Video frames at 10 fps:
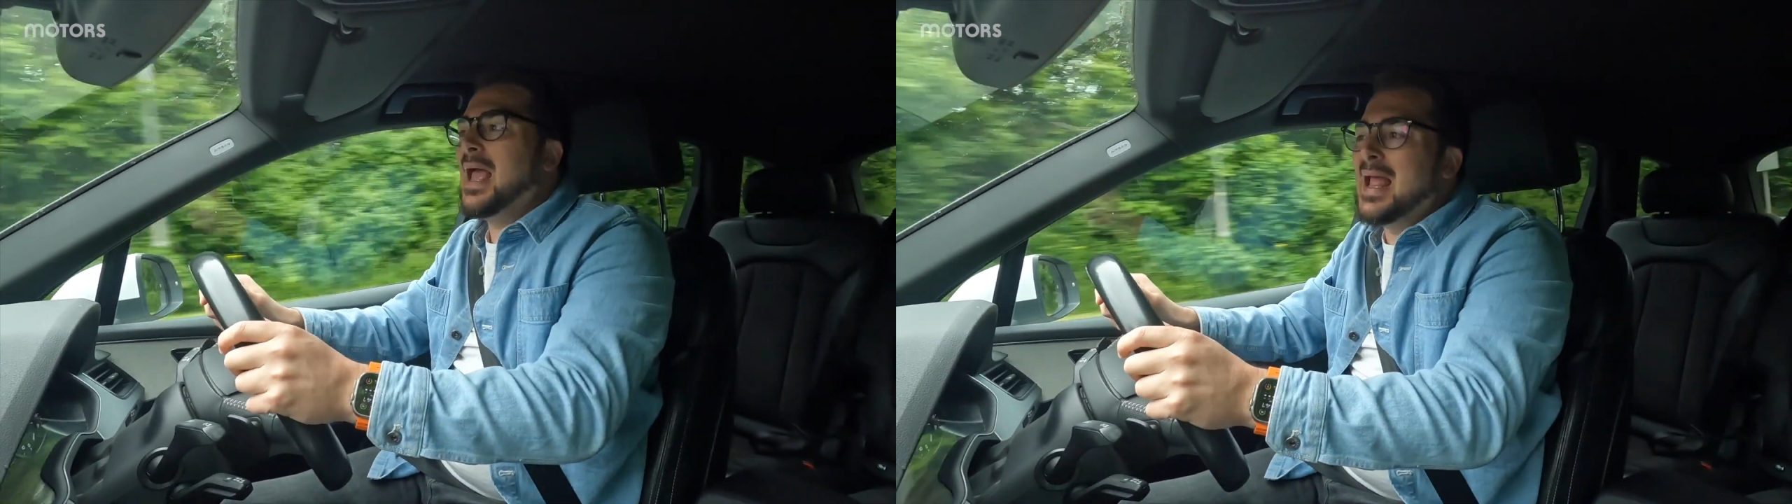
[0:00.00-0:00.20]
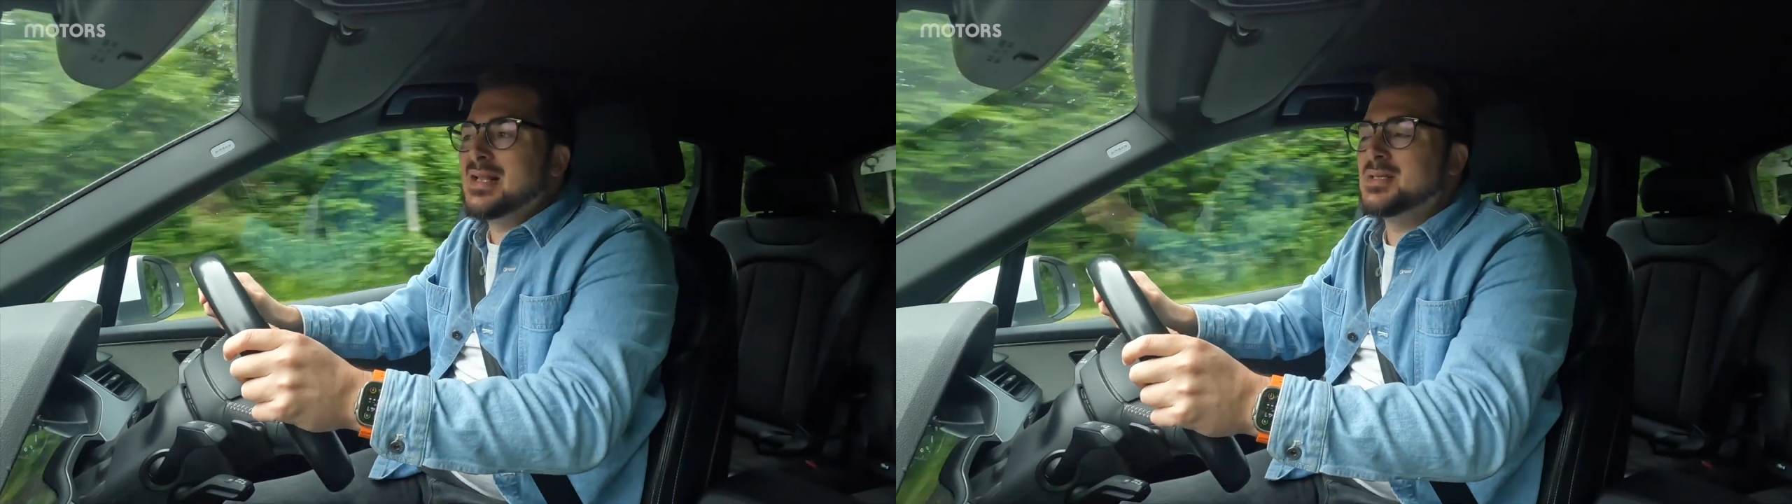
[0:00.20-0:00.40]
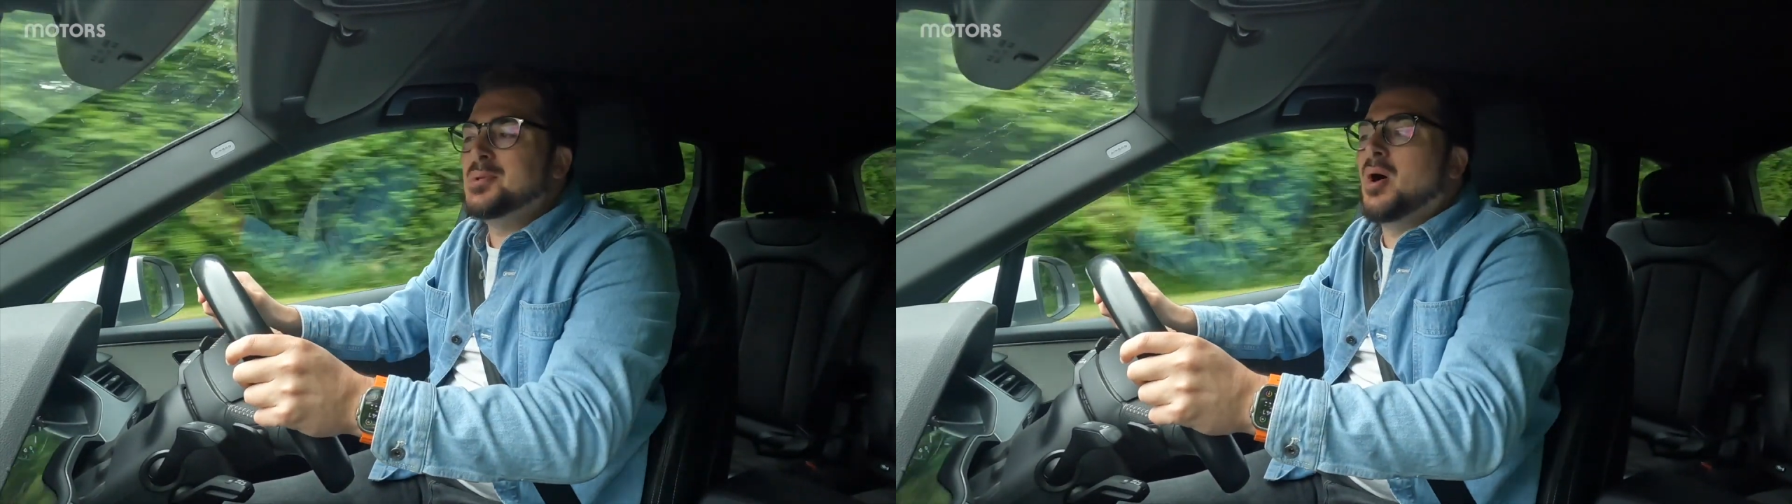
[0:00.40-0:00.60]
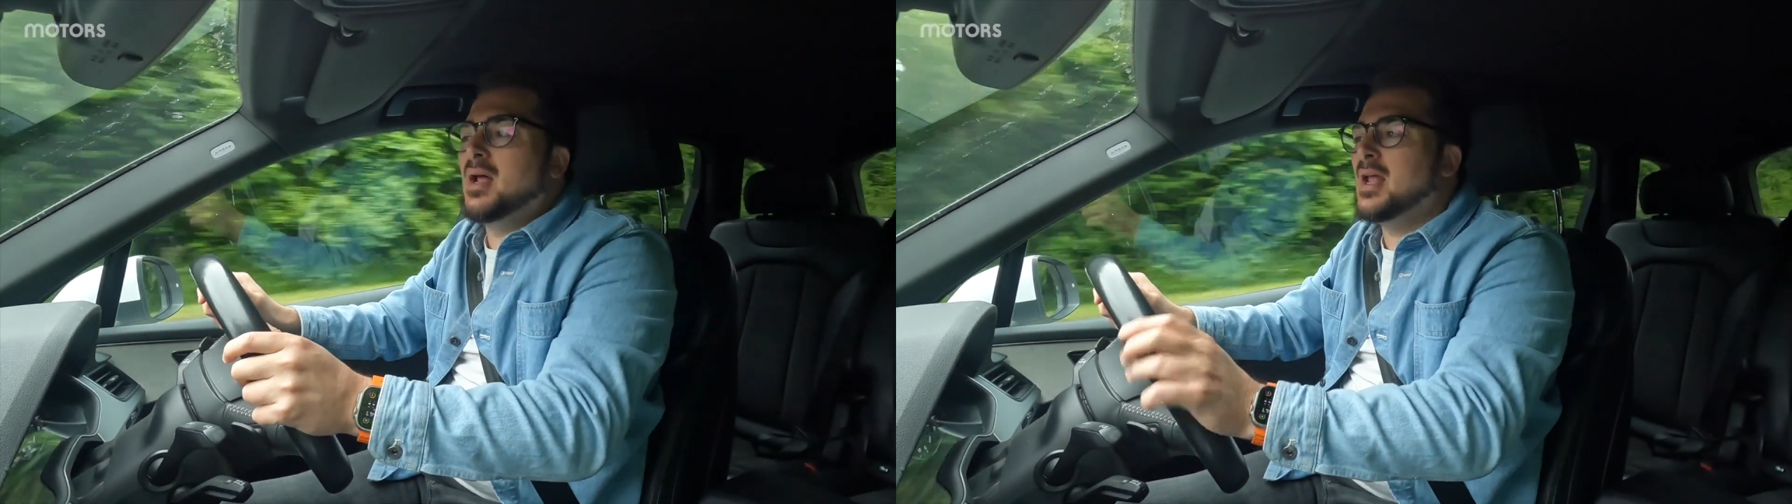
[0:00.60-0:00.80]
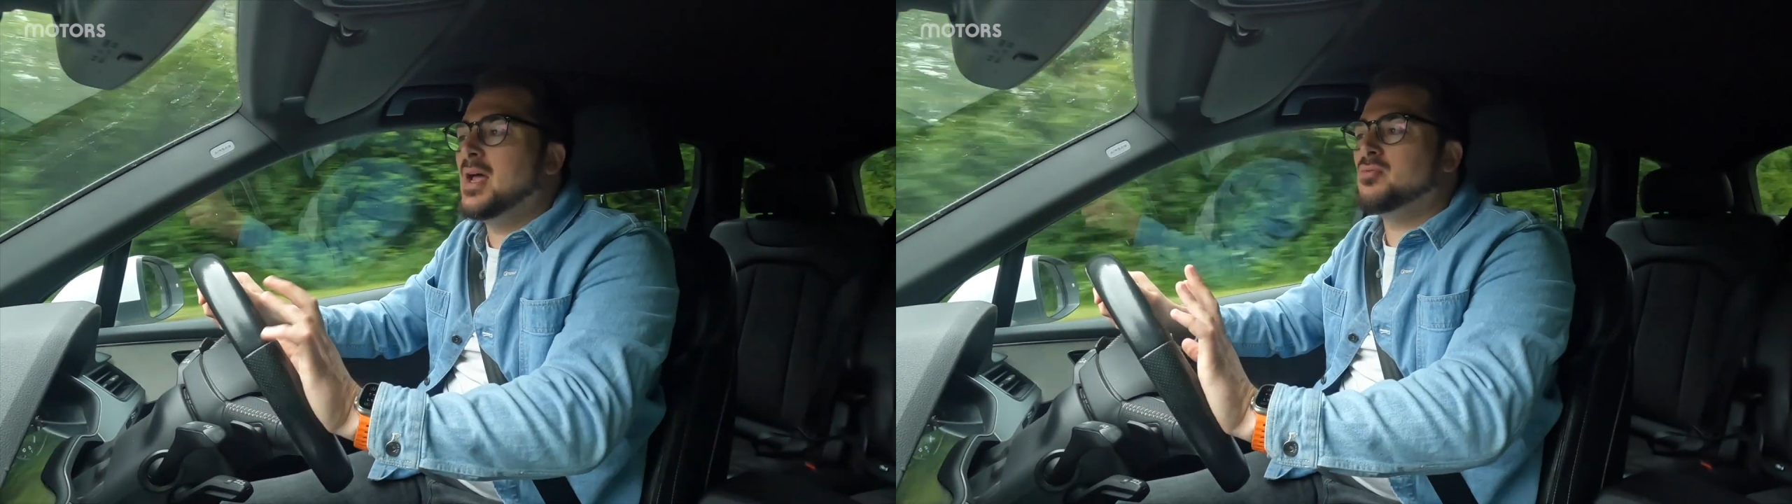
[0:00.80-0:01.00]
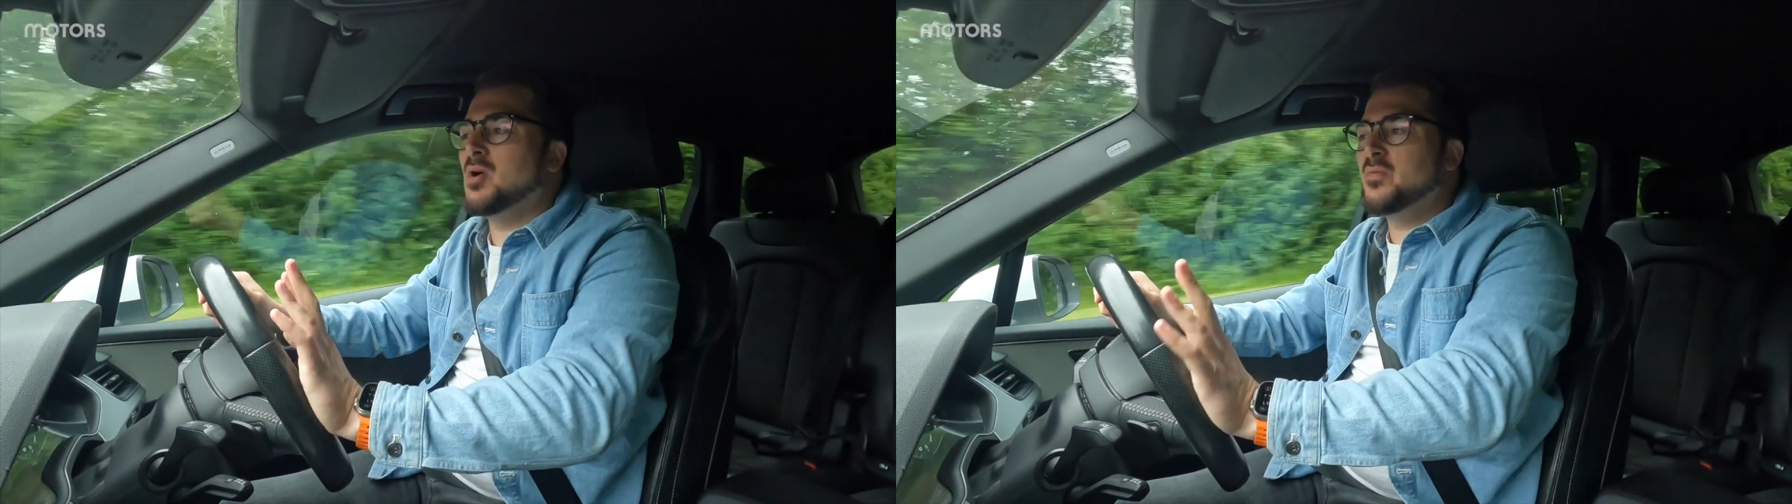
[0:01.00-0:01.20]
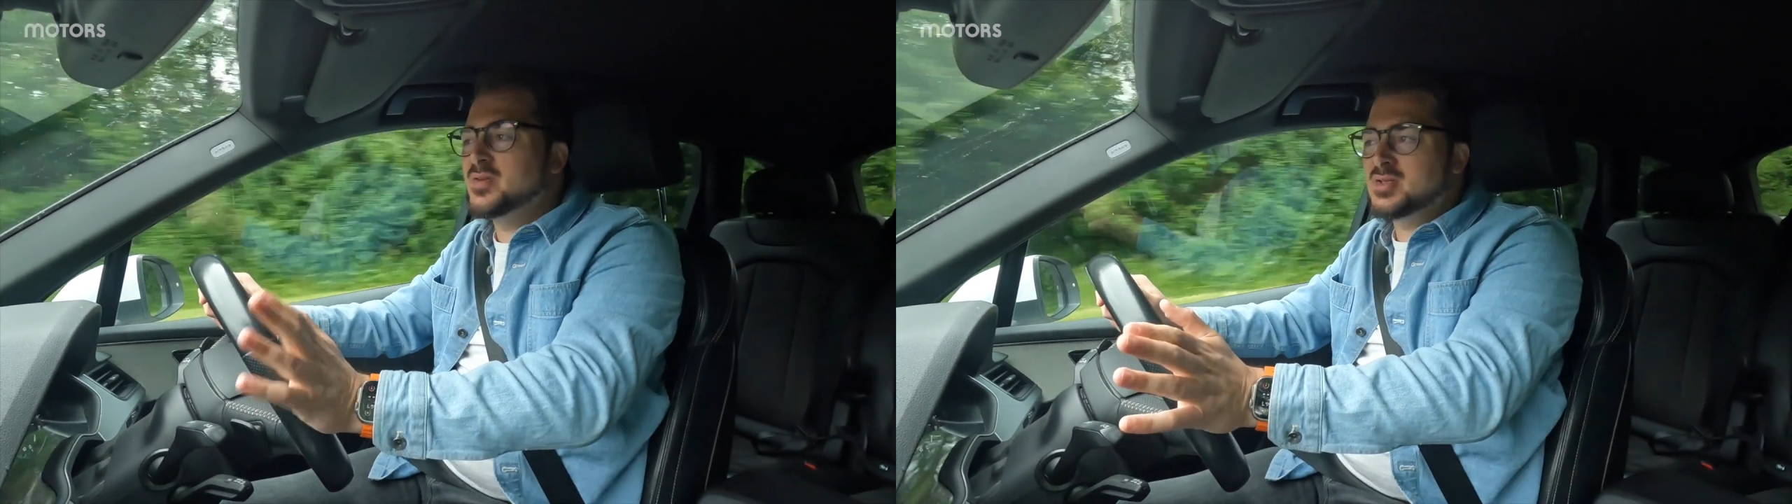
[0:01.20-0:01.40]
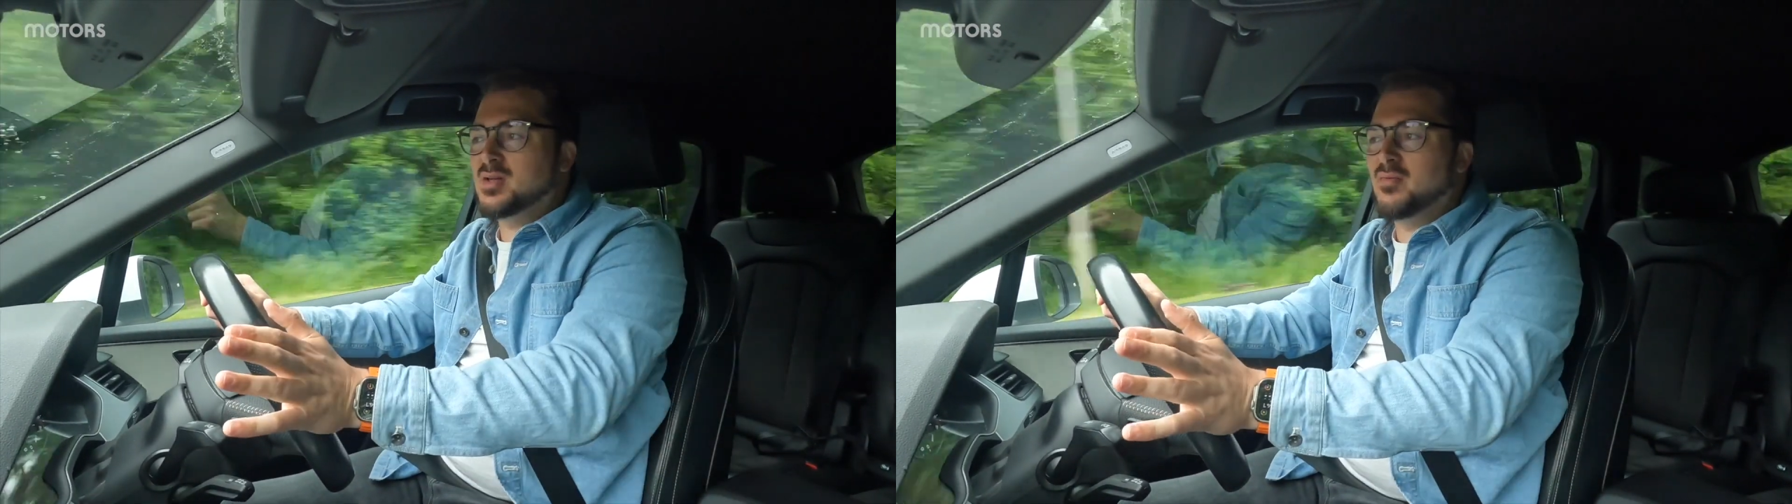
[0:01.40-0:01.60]
It's not a Land Rover
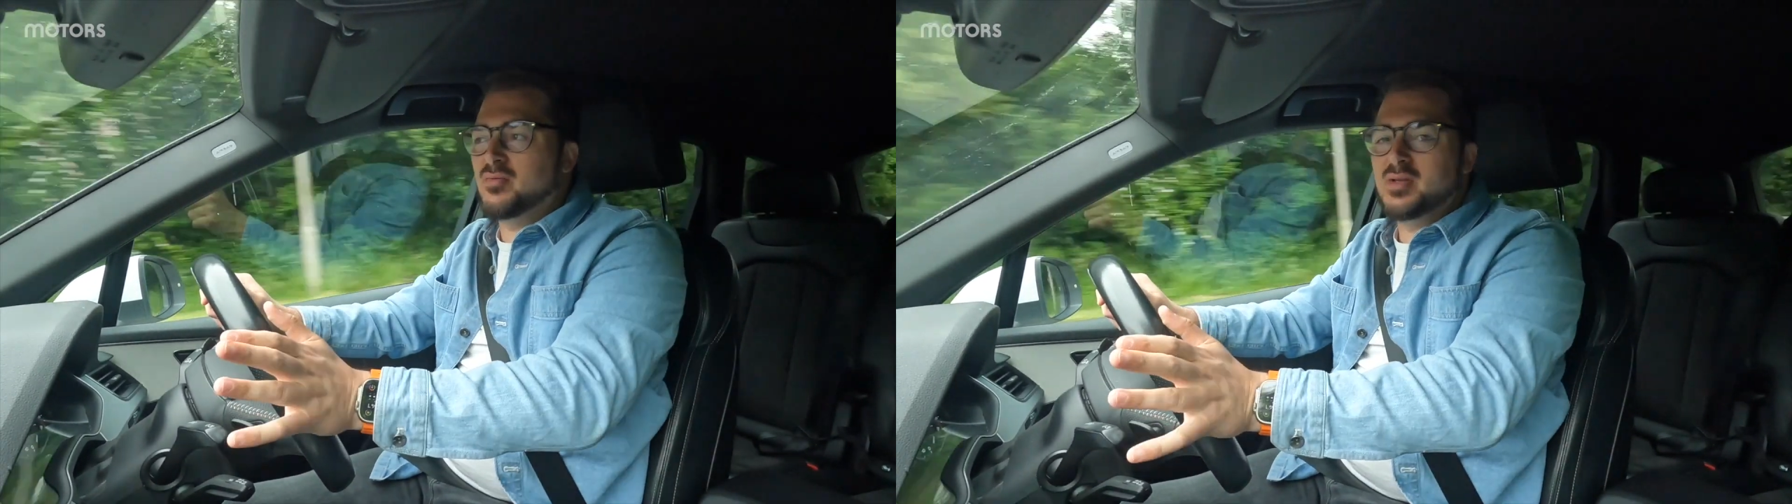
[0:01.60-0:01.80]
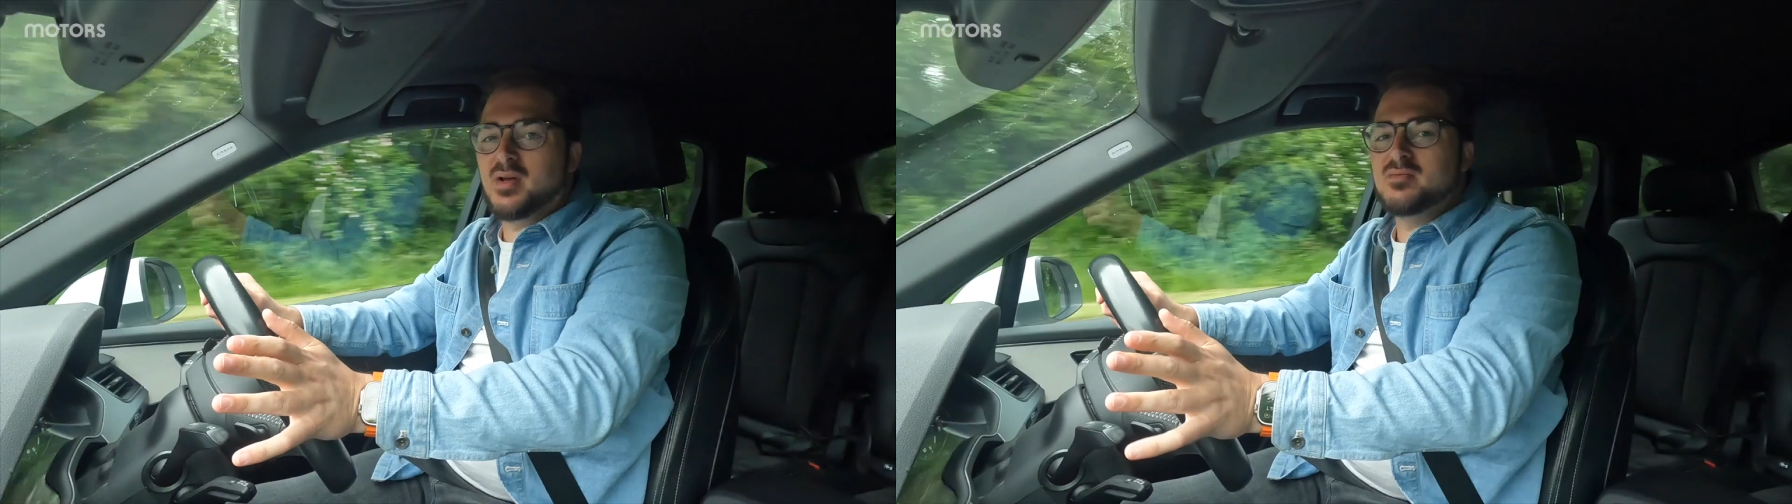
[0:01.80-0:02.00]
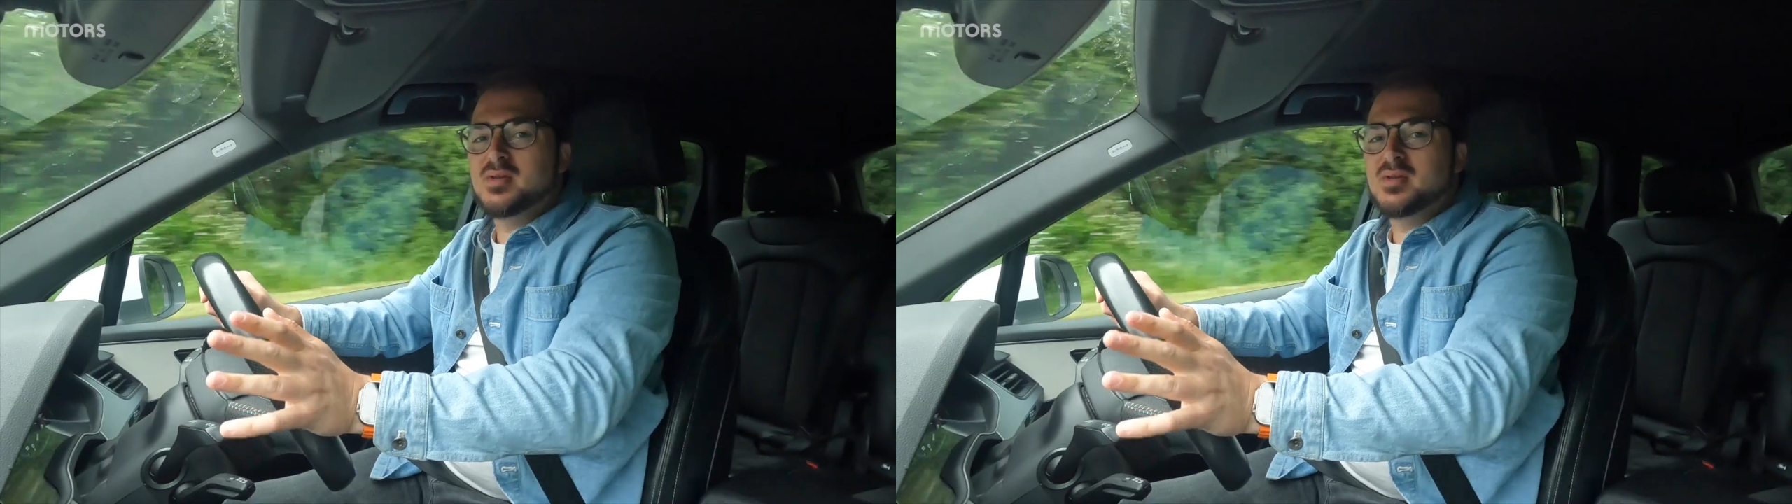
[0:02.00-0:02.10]
Discovery though.